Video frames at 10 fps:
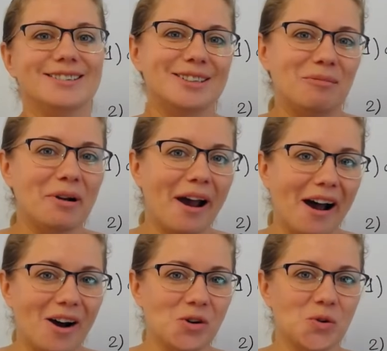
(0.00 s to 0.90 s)

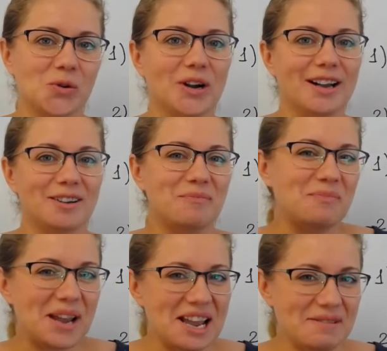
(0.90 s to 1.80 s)
somehow
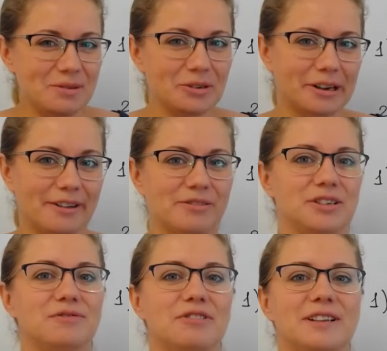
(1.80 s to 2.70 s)
maybe you have
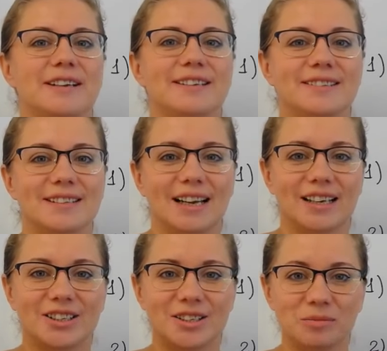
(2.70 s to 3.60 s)
these feelings
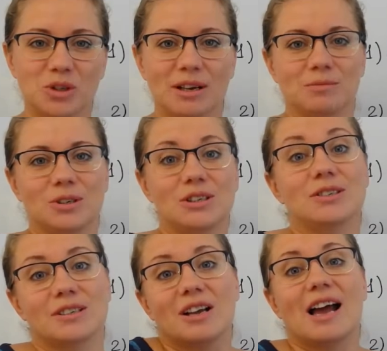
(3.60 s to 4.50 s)
that September is